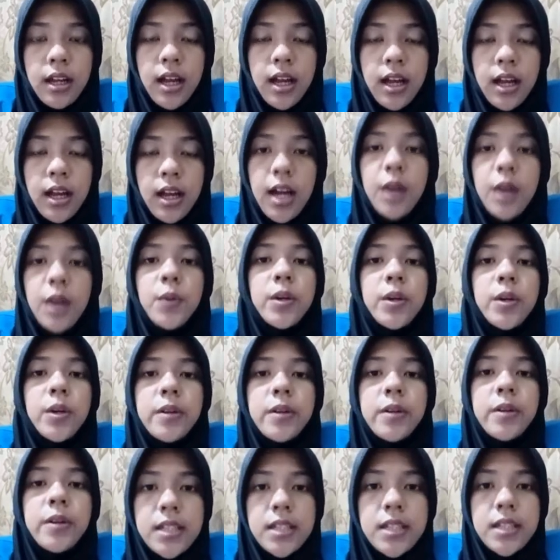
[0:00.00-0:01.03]
Our
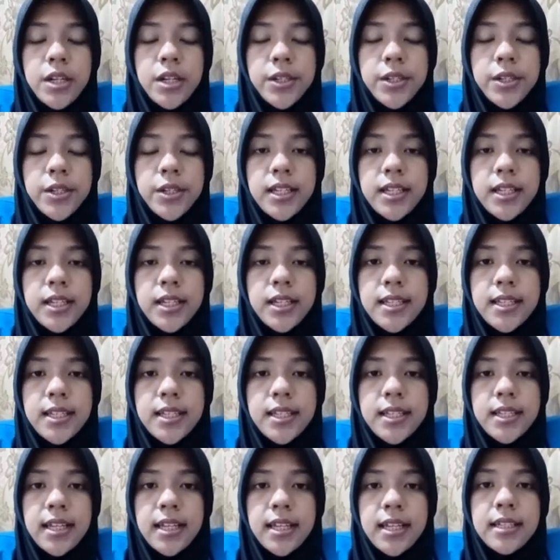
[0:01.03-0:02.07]
research
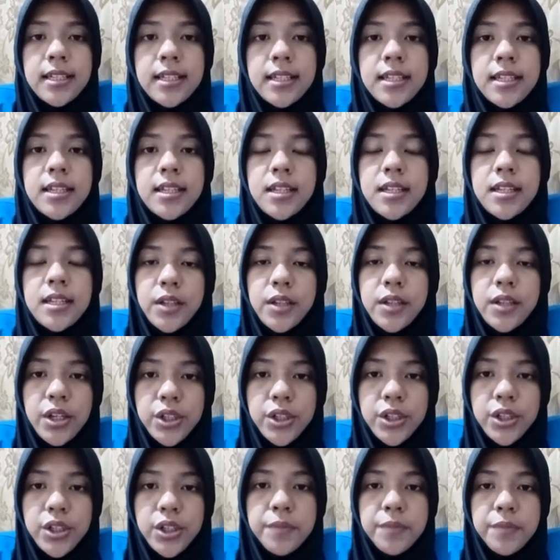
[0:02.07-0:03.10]
extends this
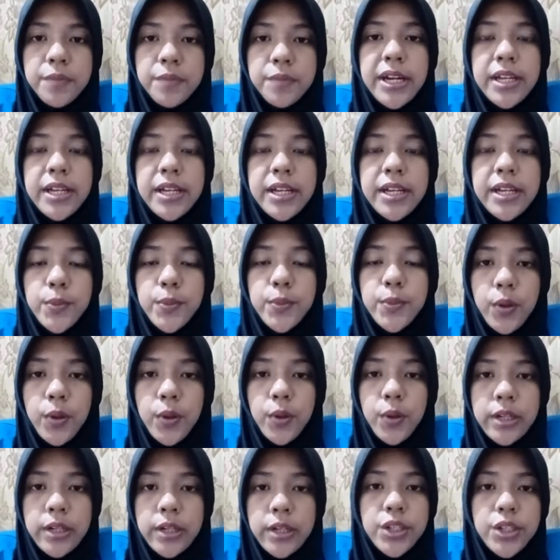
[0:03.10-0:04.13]
discussion by
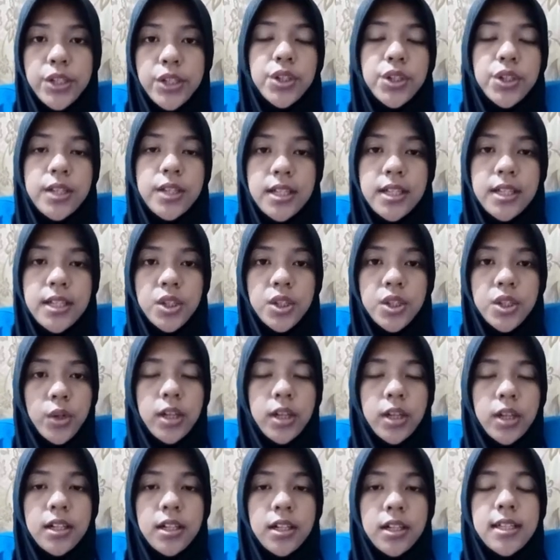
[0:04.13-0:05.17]
exploring students'
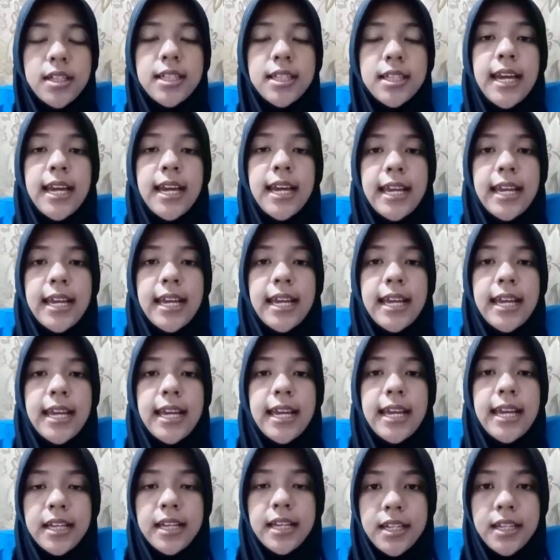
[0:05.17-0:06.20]
struggles in
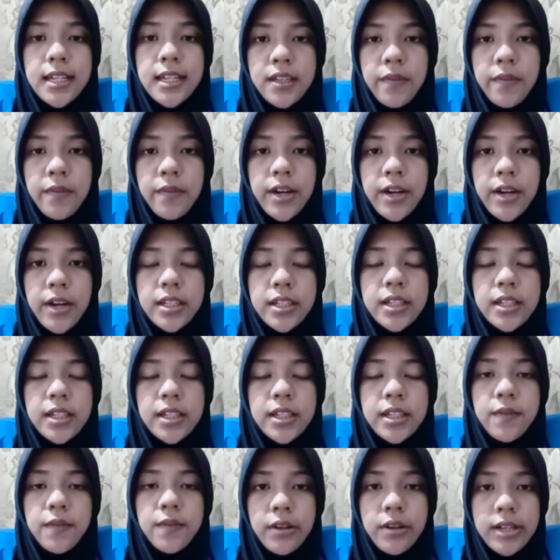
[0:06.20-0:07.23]
identifying the
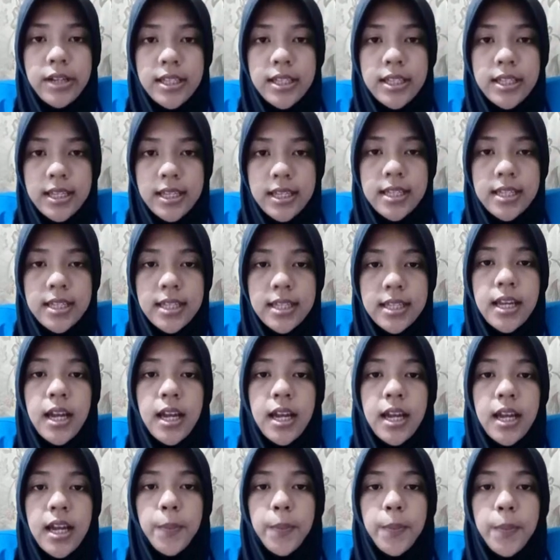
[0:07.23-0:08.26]
differences
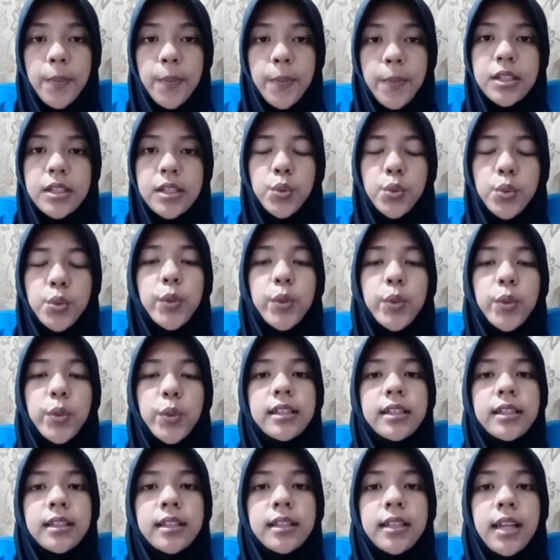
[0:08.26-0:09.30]

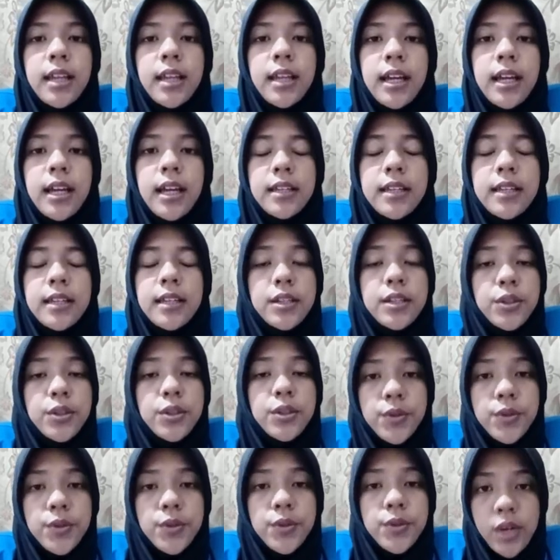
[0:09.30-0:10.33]
between the two
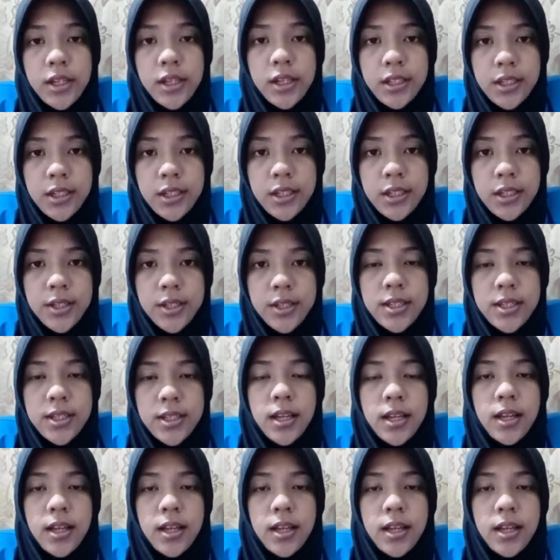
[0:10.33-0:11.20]
strategies,